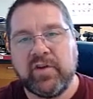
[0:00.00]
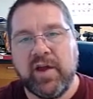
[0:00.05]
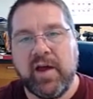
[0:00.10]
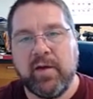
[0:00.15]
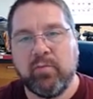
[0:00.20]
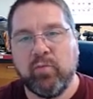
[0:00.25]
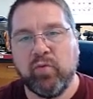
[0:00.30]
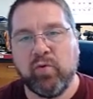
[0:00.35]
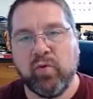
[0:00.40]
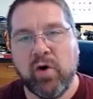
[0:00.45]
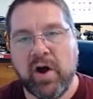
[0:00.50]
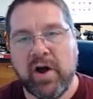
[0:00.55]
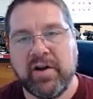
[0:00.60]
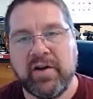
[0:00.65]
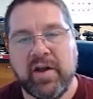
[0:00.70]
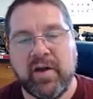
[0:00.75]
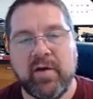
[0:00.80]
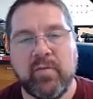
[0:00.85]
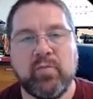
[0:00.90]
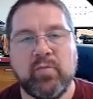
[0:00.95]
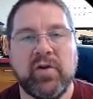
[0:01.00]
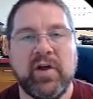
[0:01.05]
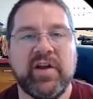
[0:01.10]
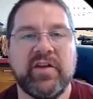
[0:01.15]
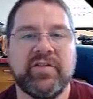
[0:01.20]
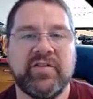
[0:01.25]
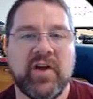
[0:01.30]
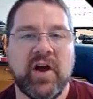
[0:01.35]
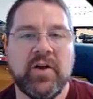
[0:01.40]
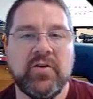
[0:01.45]
and brought and
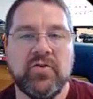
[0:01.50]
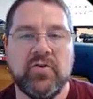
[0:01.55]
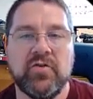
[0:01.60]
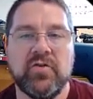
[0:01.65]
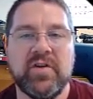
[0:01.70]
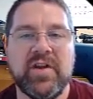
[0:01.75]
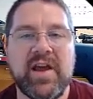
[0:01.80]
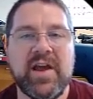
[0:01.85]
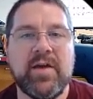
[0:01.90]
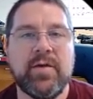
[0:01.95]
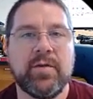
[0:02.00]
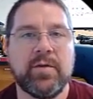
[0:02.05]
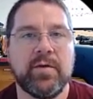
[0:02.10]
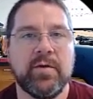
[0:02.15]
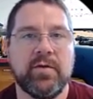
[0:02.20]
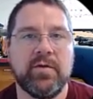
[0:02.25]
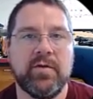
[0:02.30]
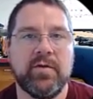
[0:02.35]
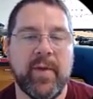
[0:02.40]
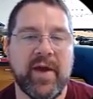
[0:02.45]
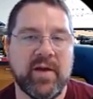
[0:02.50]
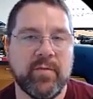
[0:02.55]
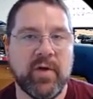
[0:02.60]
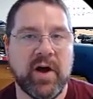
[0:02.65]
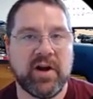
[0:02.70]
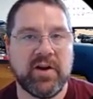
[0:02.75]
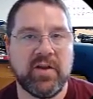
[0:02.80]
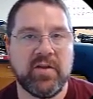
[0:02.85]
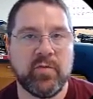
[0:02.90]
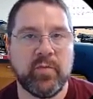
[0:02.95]
placed underneath the main
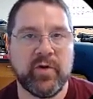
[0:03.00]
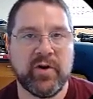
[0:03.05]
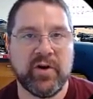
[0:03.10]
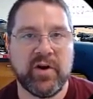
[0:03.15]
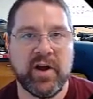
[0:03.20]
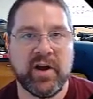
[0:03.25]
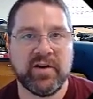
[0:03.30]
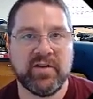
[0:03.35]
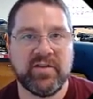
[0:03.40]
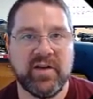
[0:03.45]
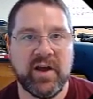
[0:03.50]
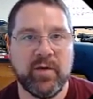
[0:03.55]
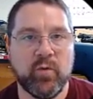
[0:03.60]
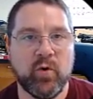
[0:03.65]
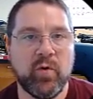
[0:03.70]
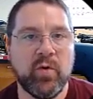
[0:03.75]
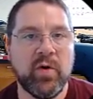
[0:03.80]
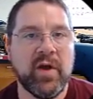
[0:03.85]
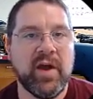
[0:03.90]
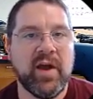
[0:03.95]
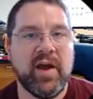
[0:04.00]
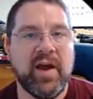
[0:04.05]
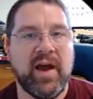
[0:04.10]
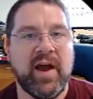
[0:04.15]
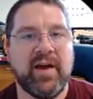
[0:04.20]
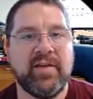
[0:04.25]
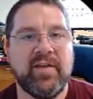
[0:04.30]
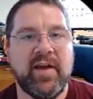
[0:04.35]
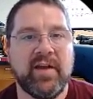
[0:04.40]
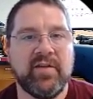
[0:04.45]
body of the periodic table.
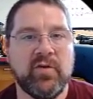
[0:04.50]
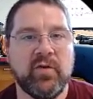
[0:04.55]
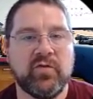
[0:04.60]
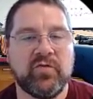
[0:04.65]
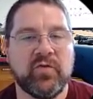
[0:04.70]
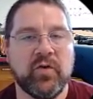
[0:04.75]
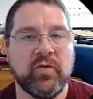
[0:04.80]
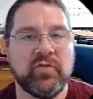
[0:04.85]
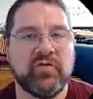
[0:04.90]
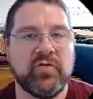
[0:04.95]
And then those first